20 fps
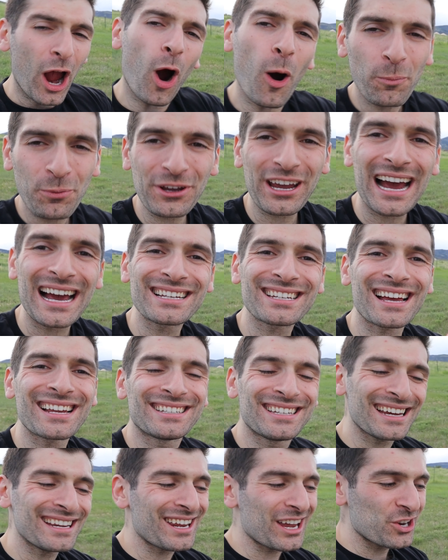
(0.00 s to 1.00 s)
hope you guys
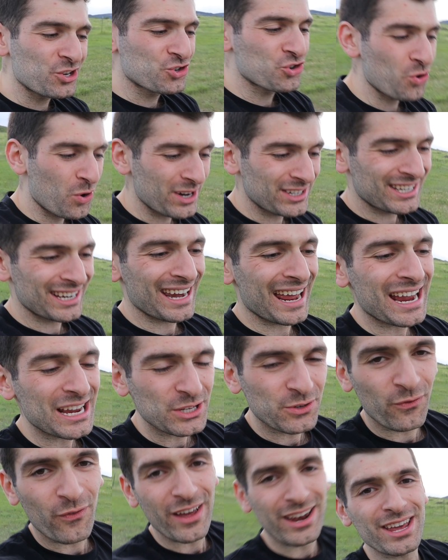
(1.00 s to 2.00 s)
did enjoy
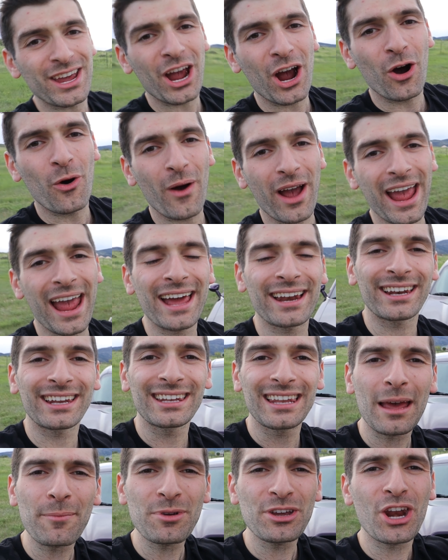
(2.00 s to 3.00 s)
today's video, and
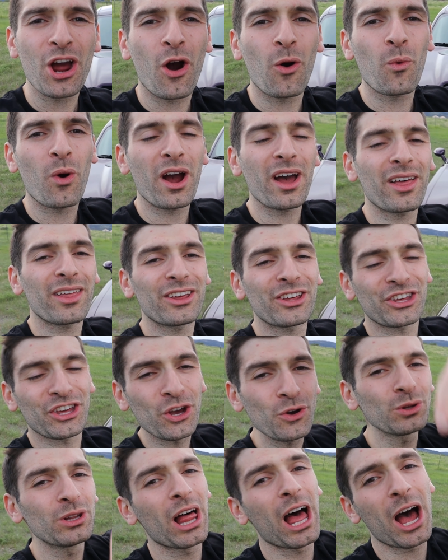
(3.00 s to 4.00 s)
let me know what
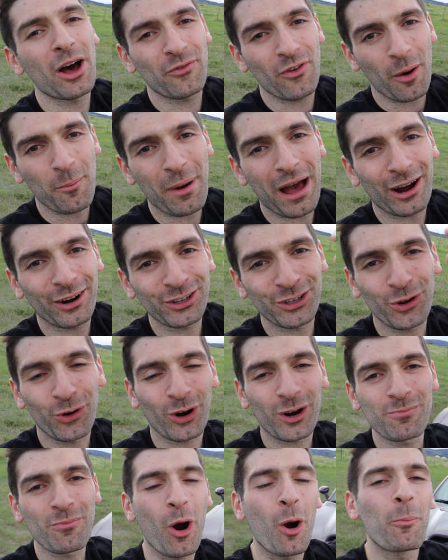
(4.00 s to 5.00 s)
you love about
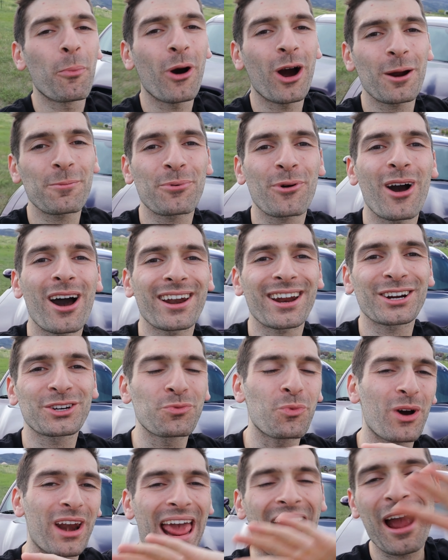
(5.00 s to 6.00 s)
your Mopar product,
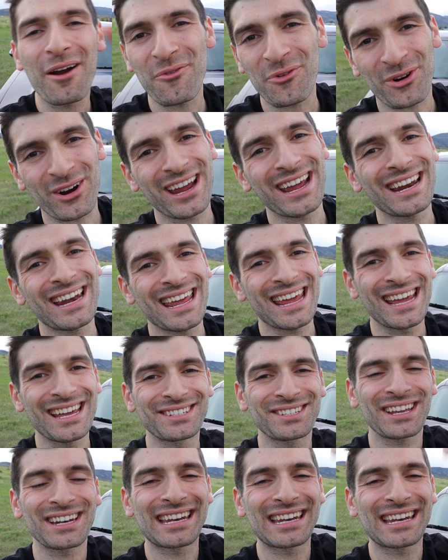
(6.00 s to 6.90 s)
whatever it is,